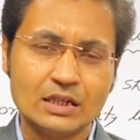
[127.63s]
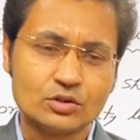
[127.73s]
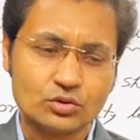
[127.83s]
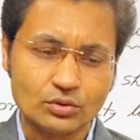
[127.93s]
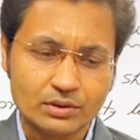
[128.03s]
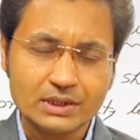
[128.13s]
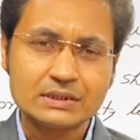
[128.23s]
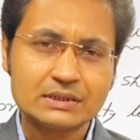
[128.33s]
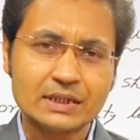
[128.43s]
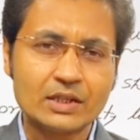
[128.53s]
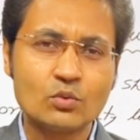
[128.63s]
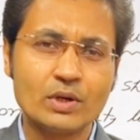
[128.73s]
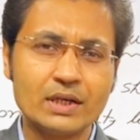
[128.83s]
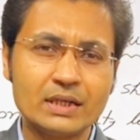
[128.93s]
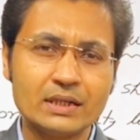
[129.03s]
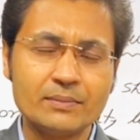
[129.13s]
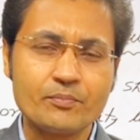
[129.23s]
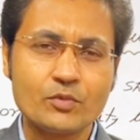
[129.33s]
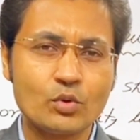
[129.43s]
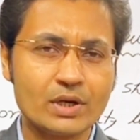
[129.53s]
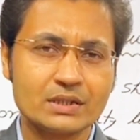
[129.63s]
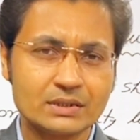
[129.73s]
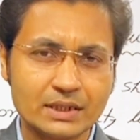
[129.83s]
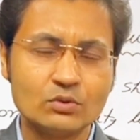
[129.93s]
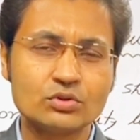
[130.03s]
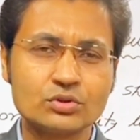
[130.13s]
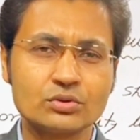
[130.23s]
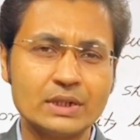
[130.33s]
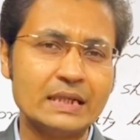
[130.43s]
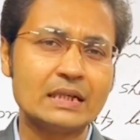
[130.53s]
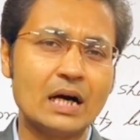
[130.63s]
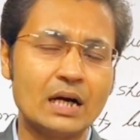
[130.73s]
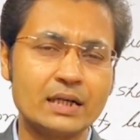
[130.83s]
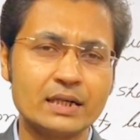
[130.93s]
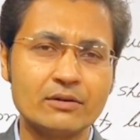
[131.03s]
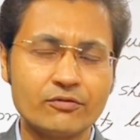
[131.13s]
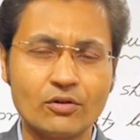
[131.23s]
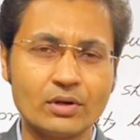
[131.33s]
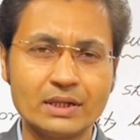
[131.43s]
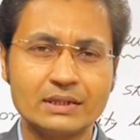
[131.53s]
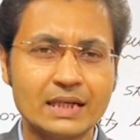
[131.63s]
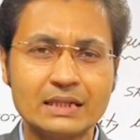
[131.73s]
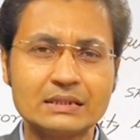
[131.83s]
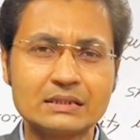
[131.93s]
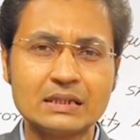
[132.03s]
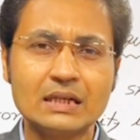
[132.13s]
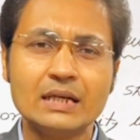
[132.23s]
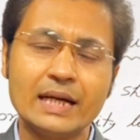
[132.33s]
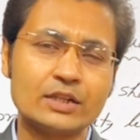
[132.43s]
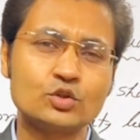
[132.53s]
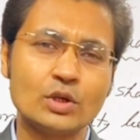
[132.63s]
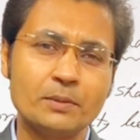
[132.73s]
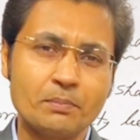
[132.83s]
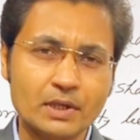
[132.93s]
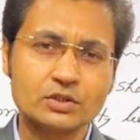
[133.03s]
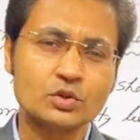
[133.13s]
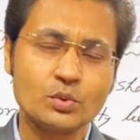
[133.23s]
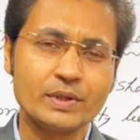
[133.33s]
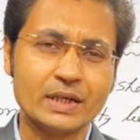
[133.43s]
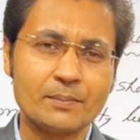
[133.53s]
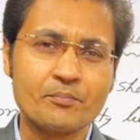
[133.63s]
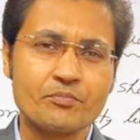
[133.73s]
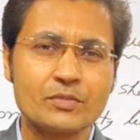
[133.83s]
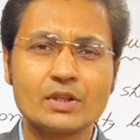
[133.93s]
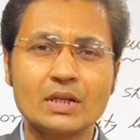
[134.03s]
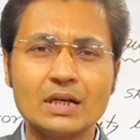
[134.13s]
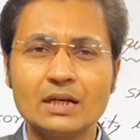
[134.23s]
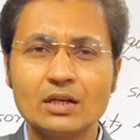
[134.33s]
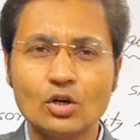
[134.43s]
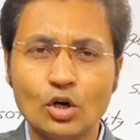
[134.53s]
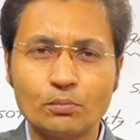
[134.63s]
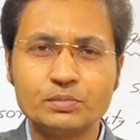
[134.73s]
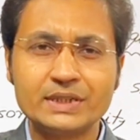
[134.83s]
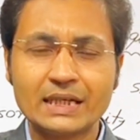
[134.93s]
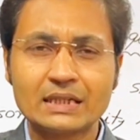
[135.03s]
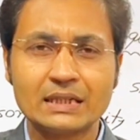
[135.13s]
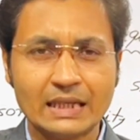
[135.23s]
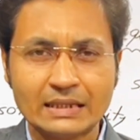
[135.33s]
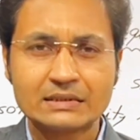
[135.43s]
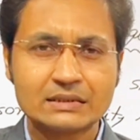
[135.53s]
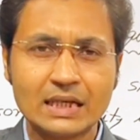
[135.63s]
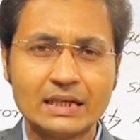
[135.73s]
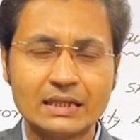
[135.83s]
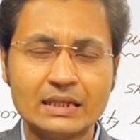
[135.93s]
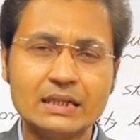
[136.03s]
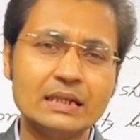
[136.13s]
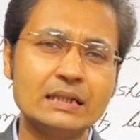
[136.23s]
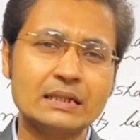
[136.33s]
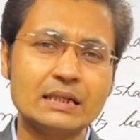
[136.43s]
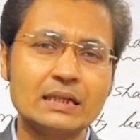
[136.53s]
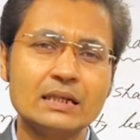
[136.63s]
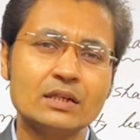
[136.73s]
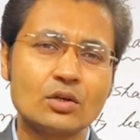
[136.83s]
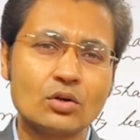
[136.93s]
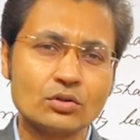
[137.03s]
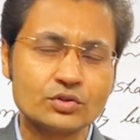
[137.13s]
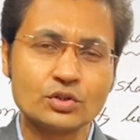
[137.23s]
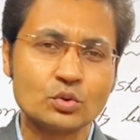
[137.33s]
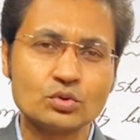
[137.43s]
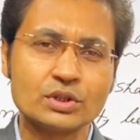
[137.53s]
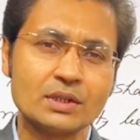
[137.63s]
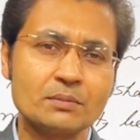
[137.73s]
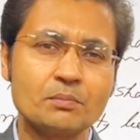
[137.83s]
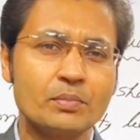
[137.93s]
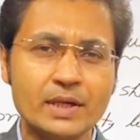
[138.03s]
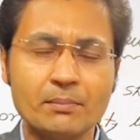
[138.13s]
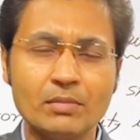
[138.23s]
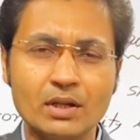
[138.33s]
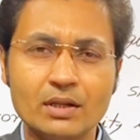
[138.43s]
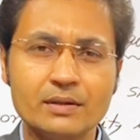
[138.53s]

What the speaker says: So this equality, what is used in Article 14, that is actually pursuing the object enshrined in the Constitution preamble.